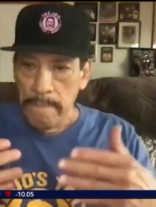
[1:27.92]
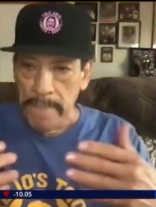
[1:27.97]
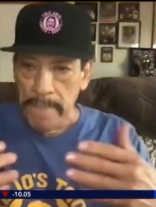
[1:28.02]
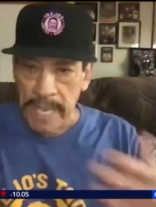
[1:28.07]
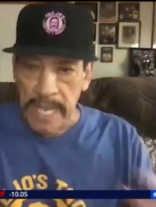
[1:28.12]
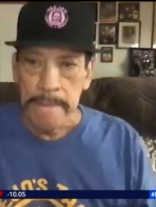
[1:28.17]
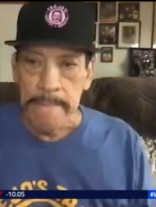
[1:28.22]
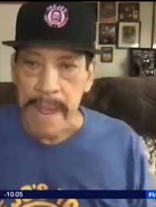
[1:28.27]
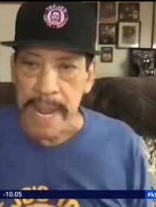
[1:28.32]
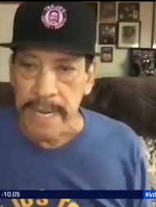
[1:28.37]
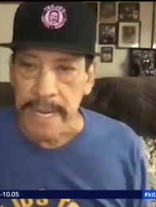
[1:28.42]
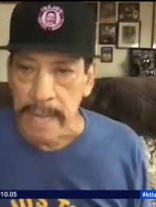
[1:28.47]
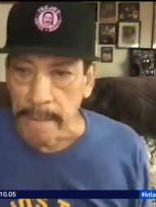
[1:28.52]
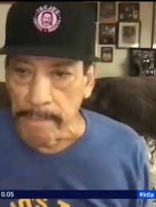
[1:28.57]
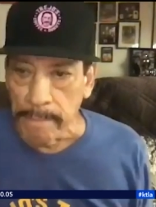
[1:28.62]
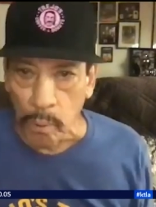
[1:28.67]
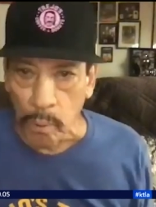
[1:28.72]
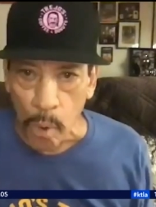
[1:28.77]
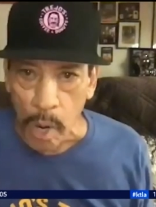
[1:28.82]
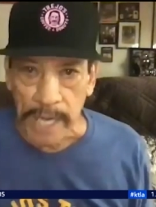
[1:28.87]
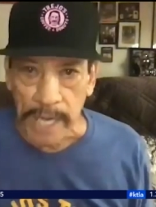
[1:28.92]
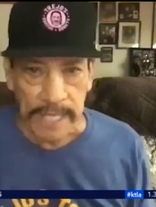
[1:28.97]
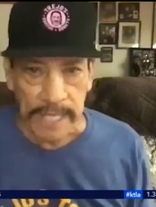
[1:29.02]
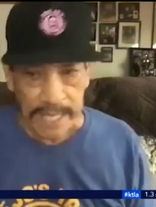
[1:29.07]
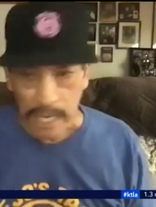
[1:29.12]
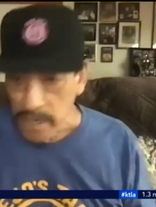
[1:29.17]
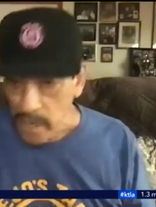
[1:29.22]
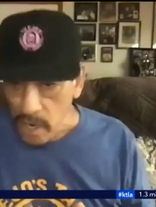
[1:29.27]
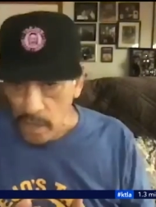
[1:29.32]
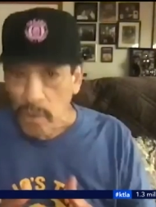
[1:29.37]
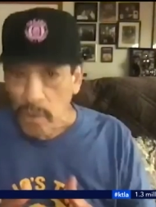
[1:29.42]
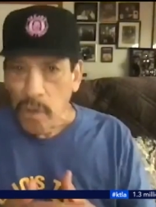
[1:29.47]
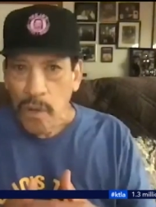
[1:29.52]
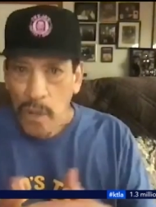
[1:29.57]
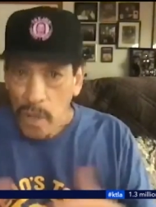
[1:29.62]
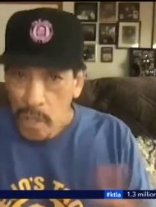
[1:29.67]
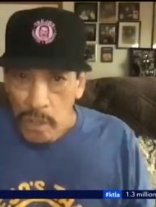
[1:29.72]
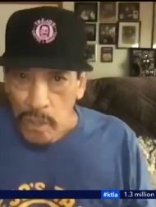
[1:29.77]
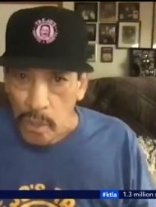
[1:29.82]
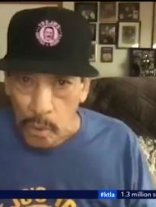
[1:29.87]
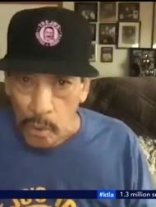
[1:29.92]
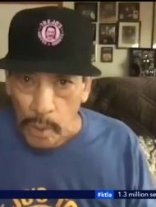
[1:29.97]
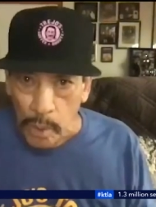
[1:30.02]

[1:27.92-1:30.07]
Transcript: inmate number one. He said, no, no, you know